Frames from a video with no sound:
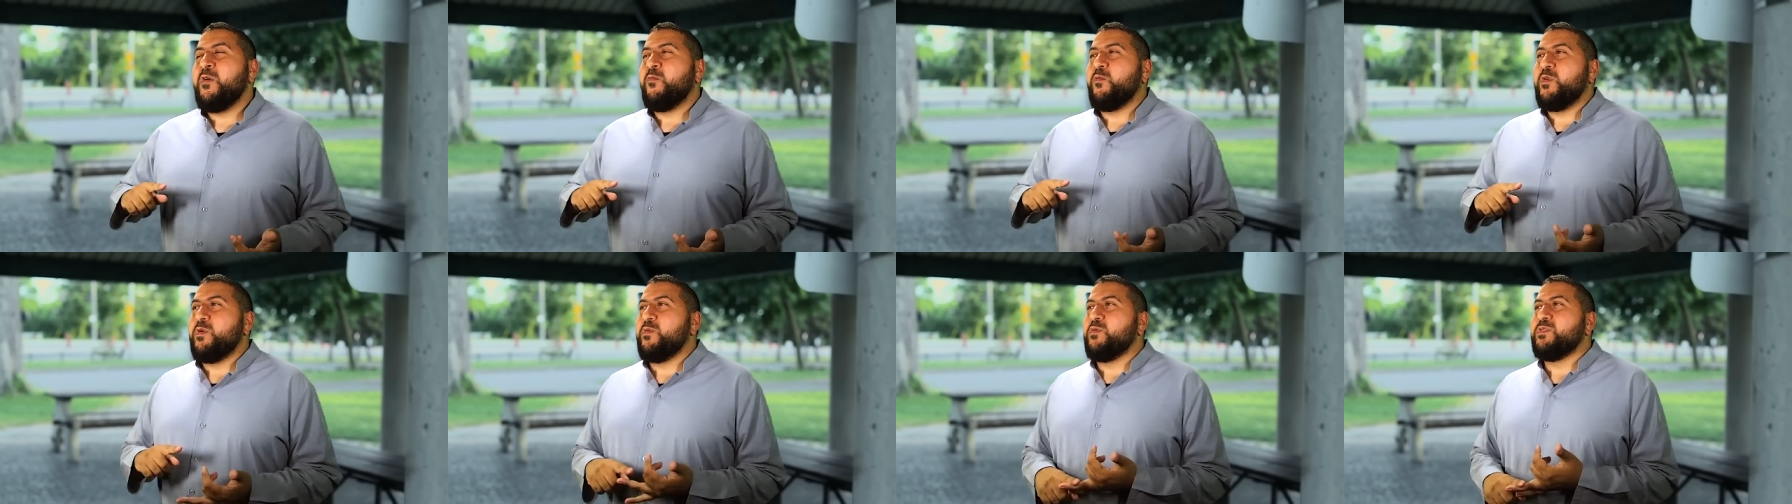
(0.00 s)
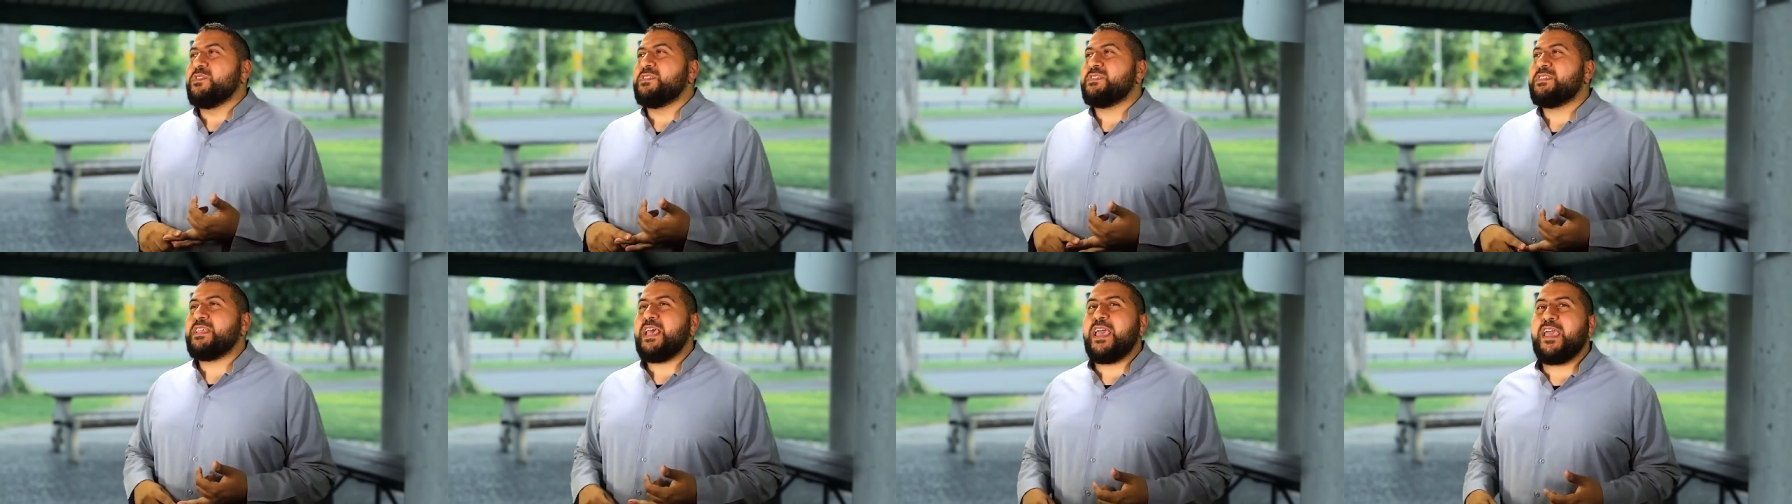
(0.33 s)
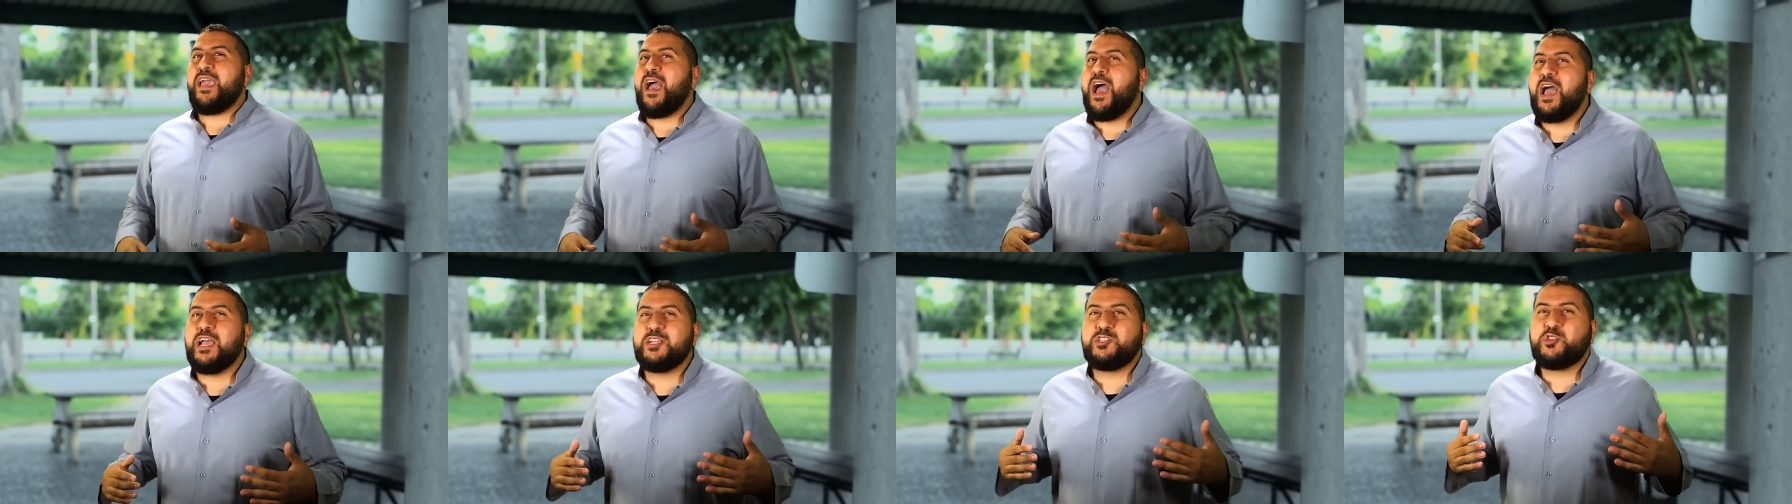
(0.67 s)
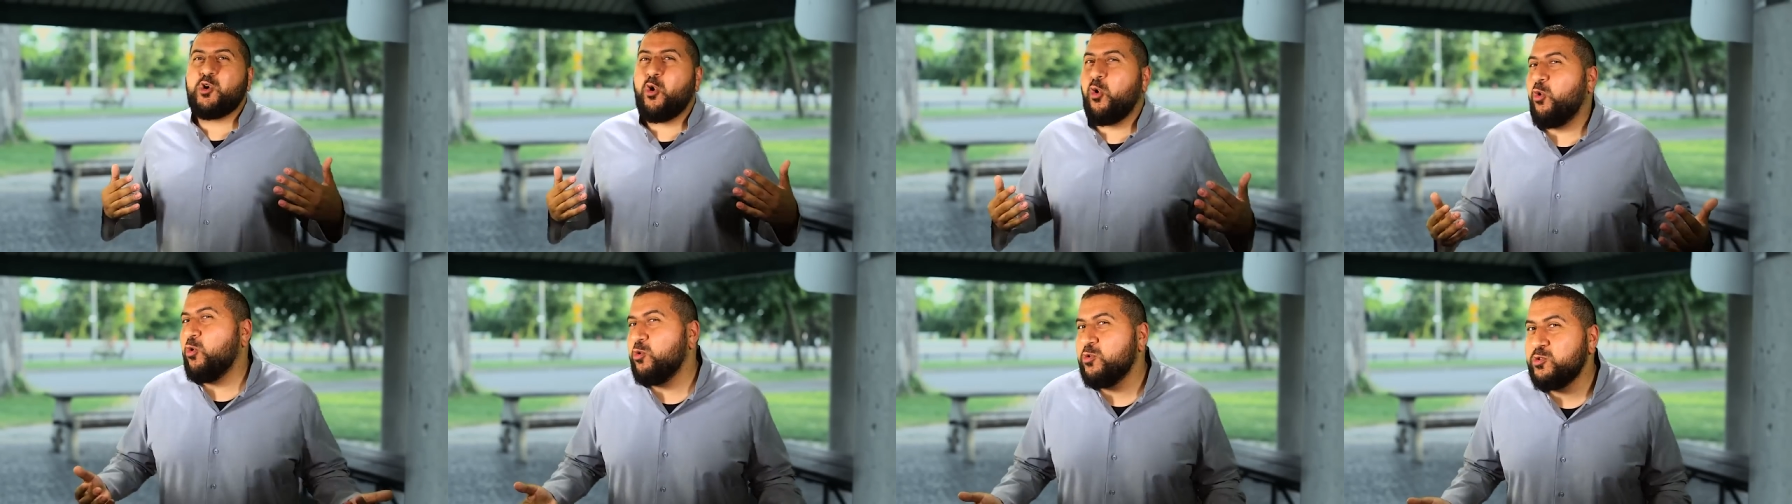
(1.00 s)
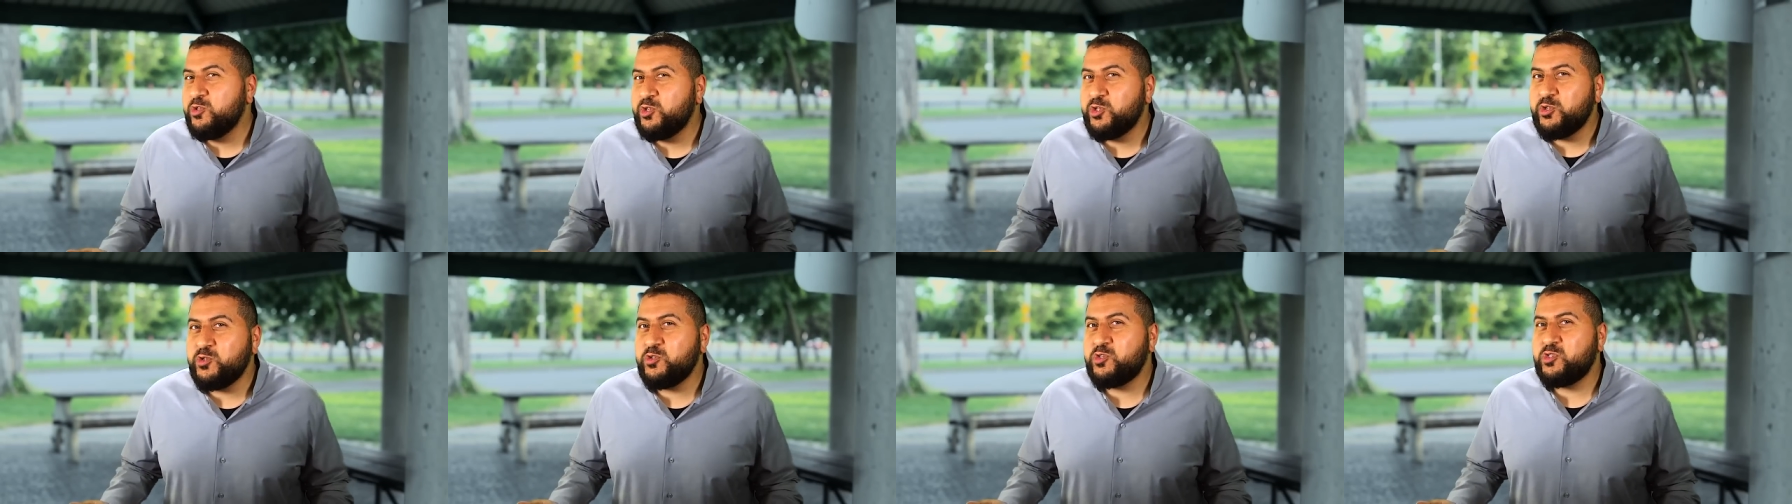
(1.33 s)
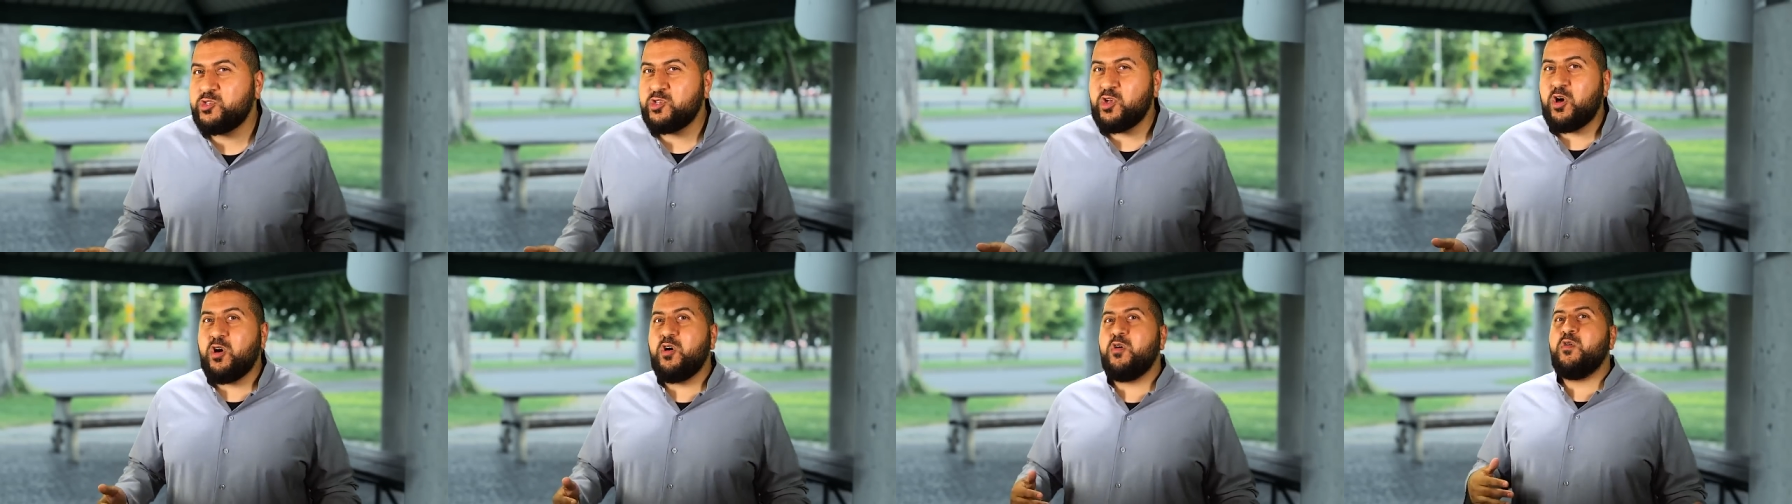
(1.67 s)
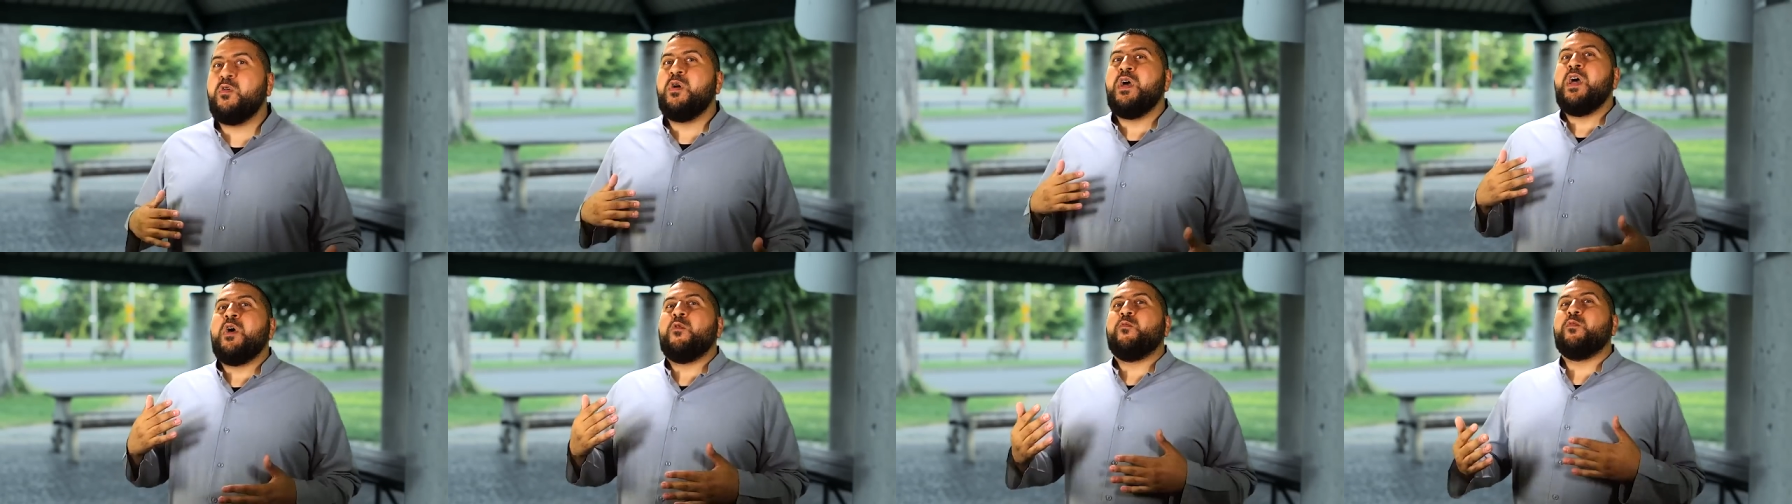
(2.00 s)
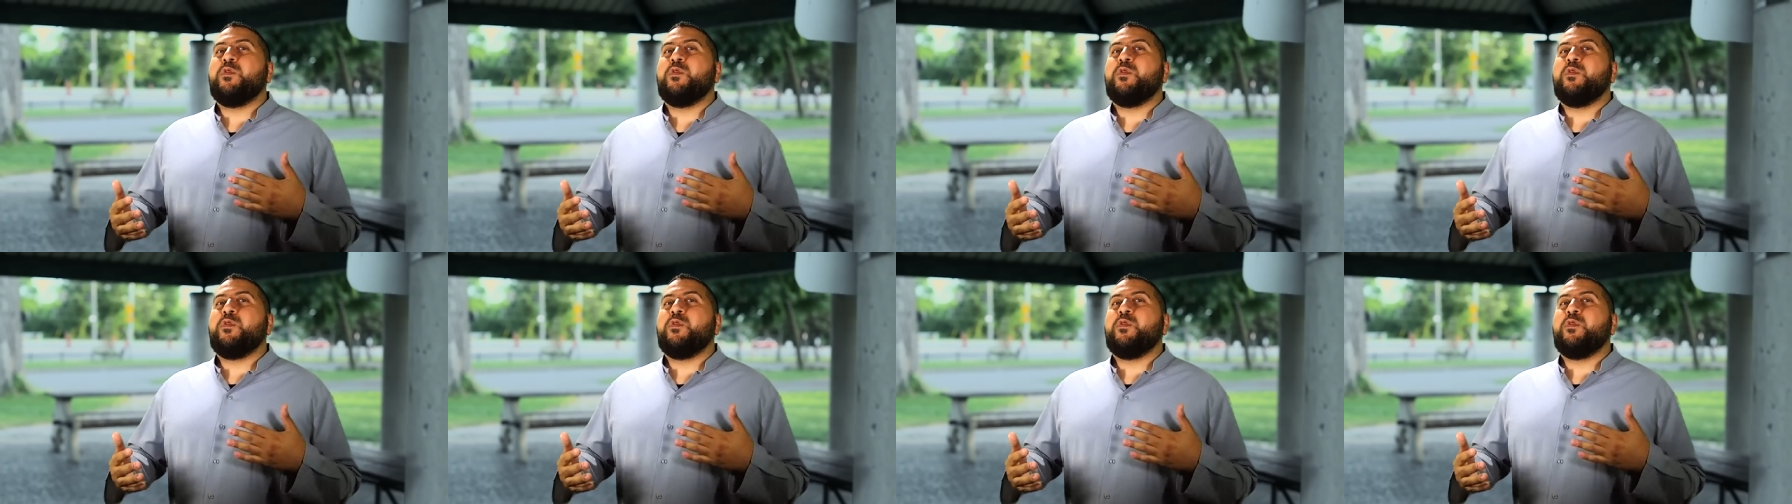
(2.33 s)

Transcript: We would say, I told you so.